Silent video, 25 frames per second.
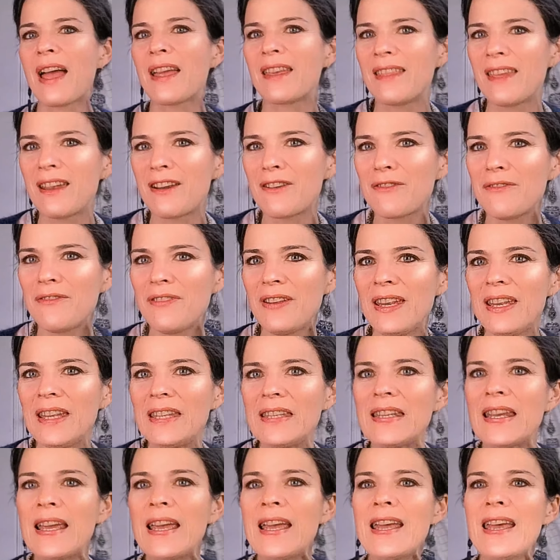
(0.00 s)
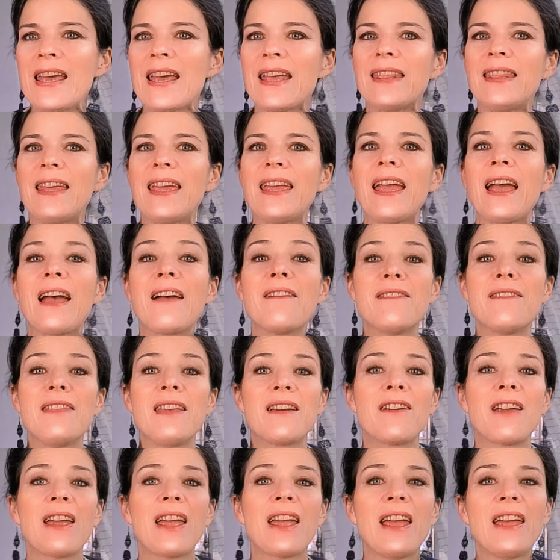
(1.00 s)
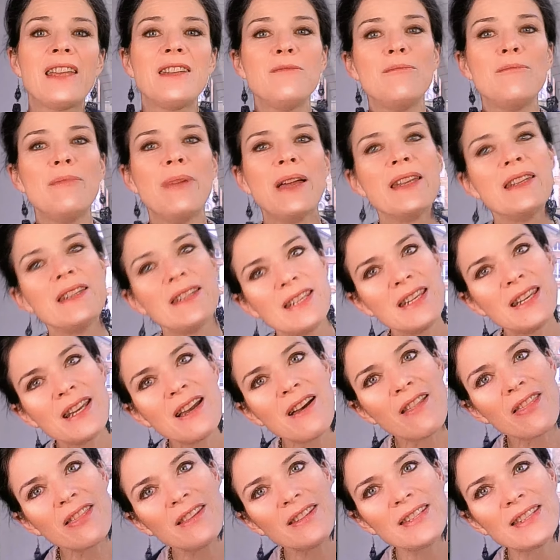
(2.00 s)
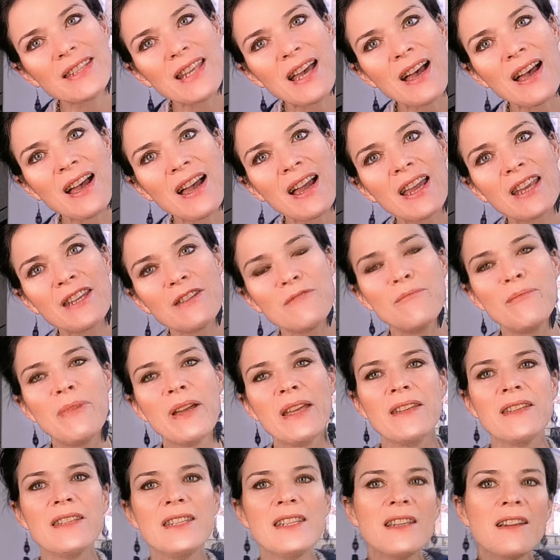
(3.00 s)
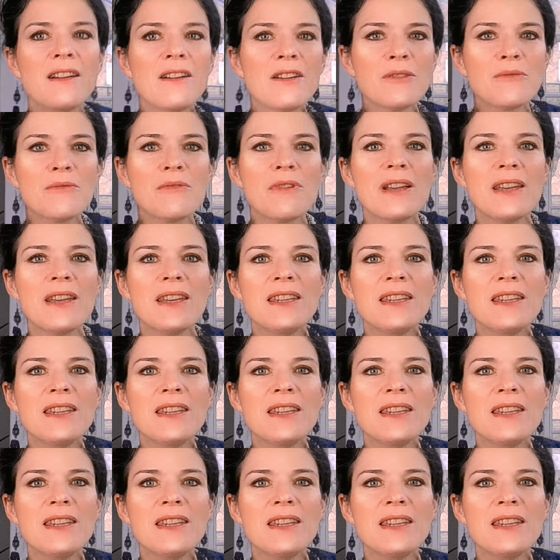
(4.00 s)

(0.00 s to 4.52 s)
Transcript: their feet. They have their head bending on the side, bending on one